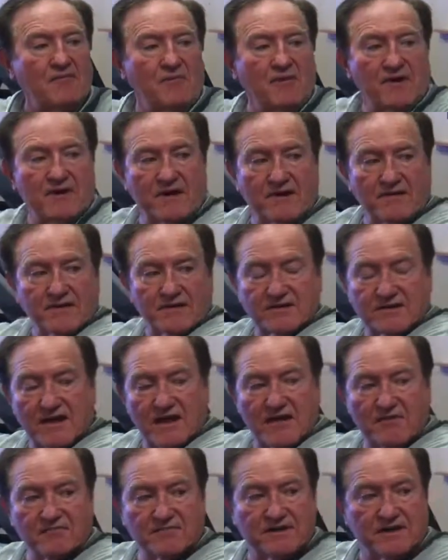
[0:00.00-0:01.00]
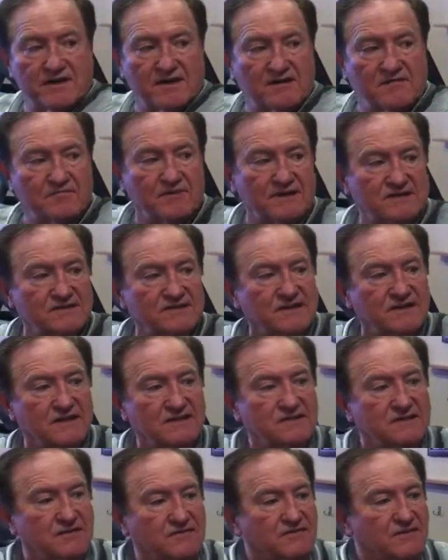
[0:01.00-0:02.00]
I put it in the top 10 of the best
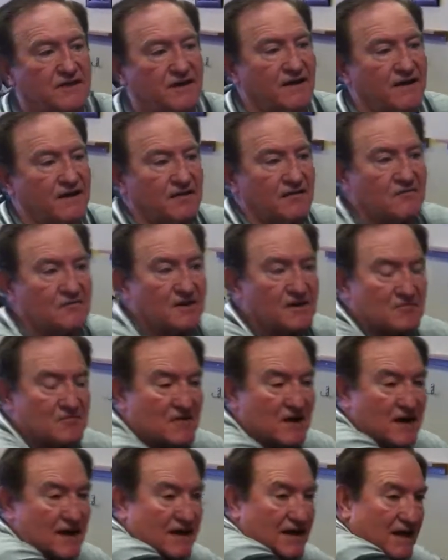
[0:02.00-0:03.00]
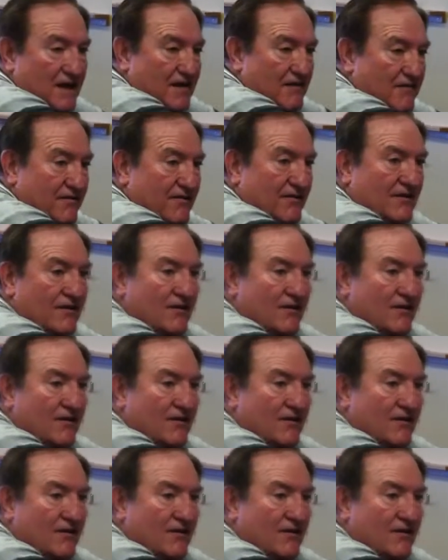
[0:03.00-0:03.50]
things ever happened to me in my life.